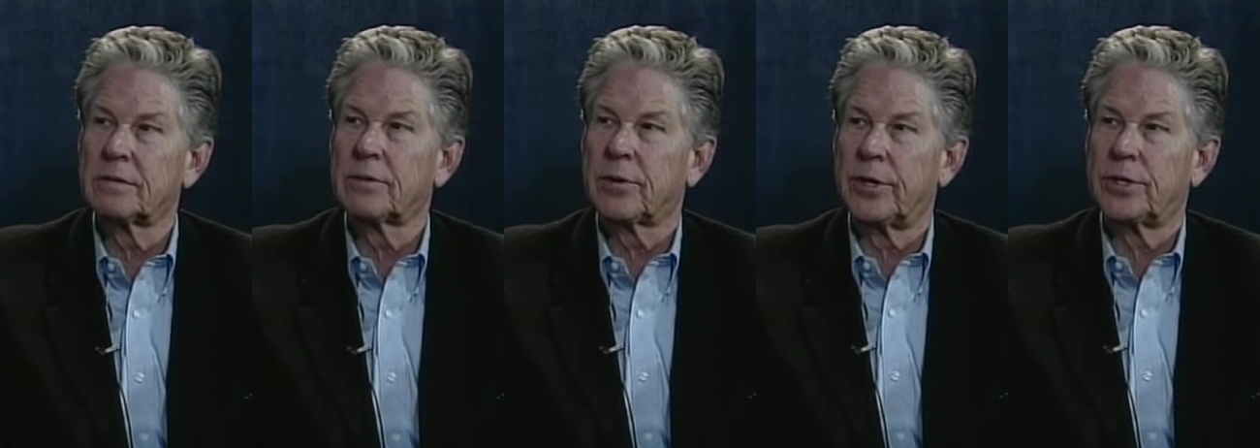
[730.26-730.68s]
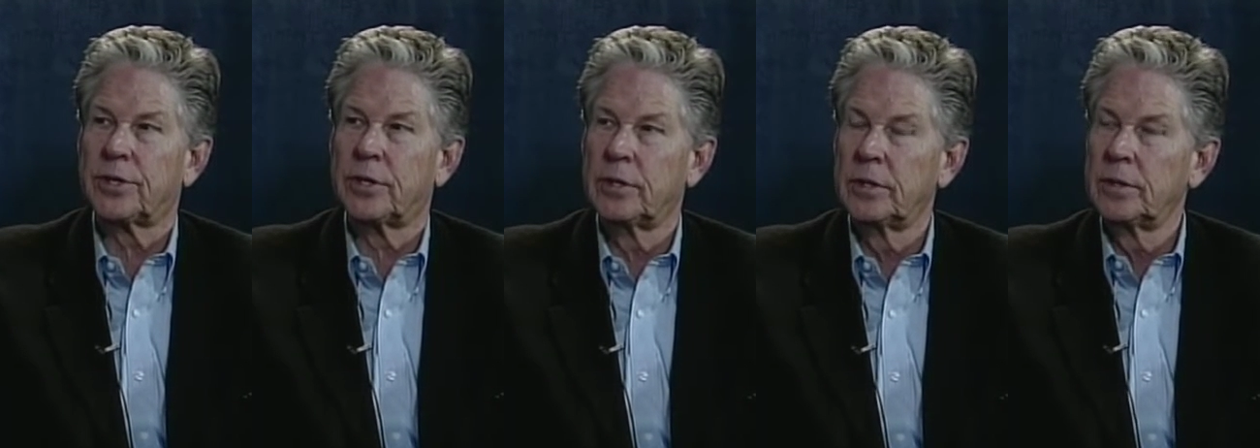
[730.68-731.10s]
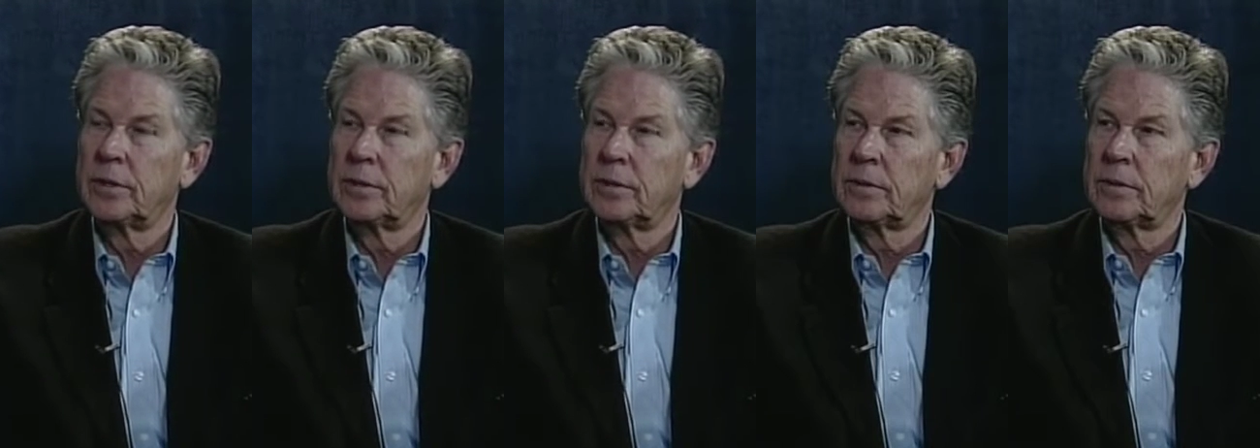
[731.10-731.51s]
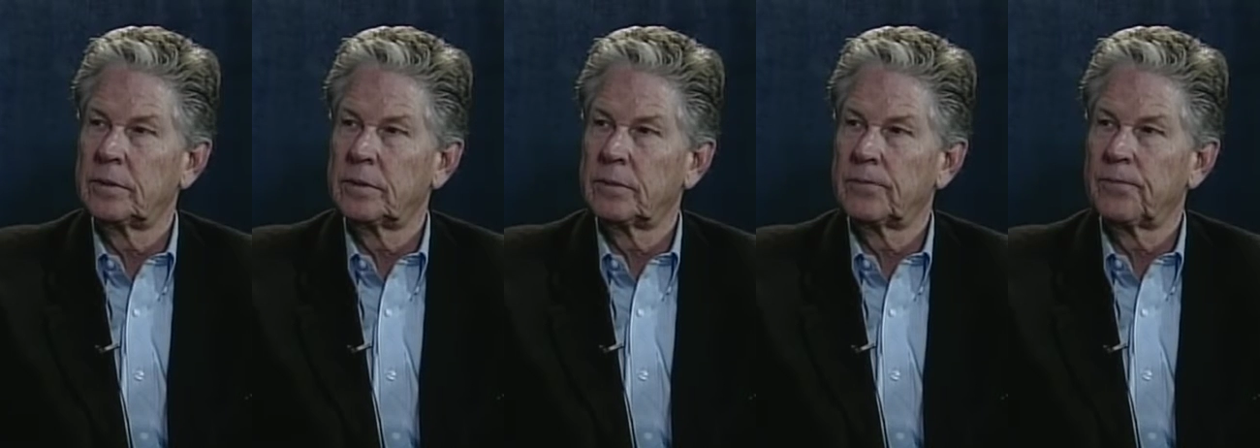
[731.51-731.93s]
Yeah, I told you about my little
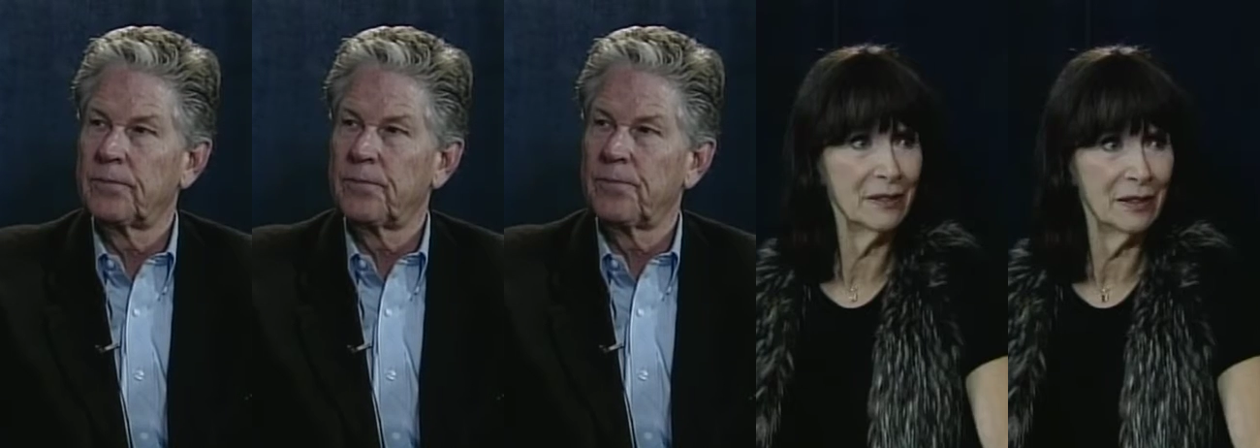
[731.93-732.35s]
cockatiel.